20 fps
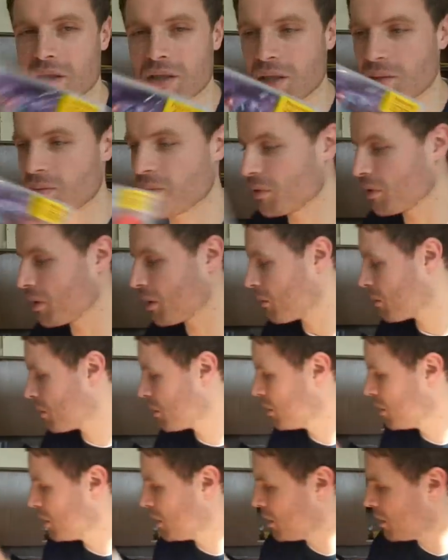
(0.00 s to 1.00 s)
had to jump on that
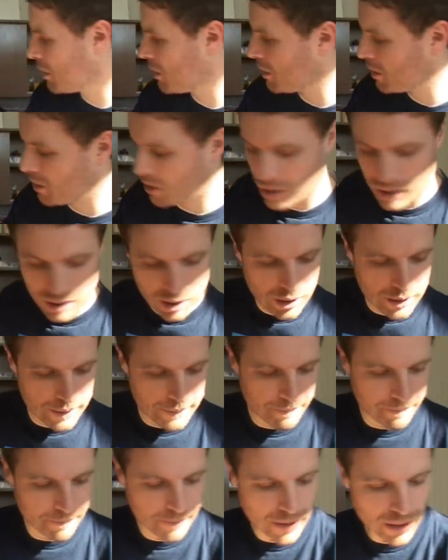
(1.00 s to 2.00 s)
one.
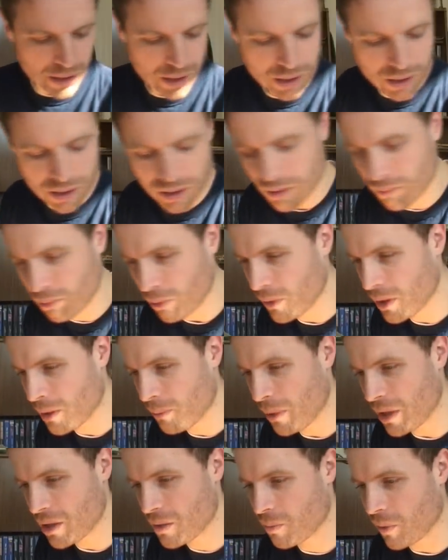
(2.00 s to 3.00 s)
And probably
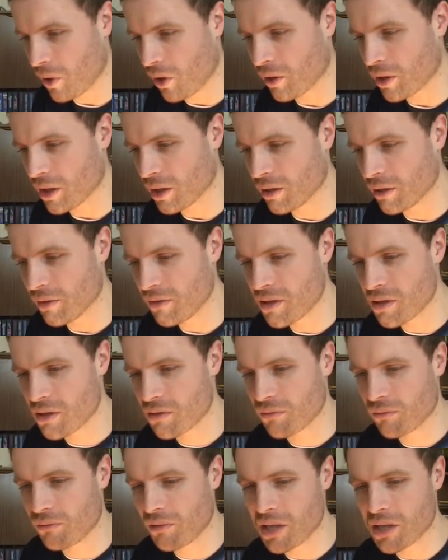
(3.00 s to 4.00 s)
the best bargain of
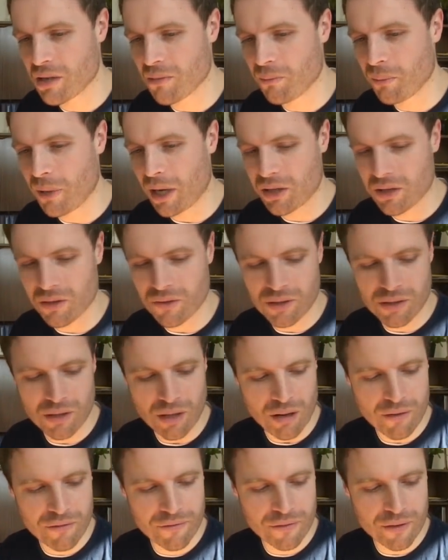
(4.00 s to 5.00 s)
this recent batch of
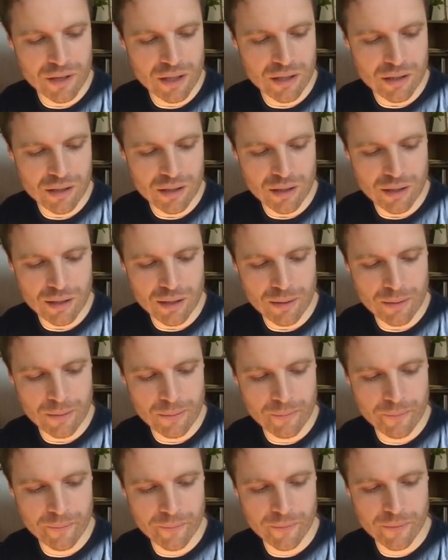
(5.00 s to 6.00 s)
stuff is
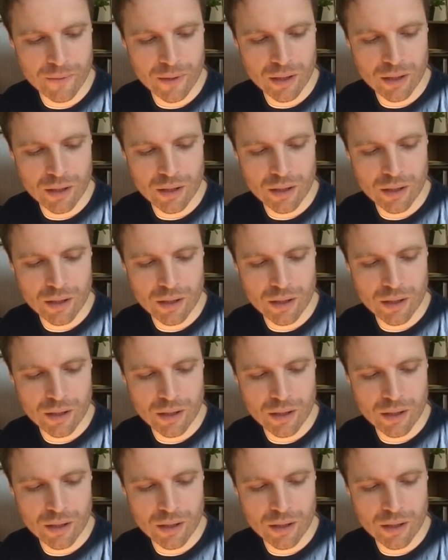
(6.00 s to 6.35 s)
Dragon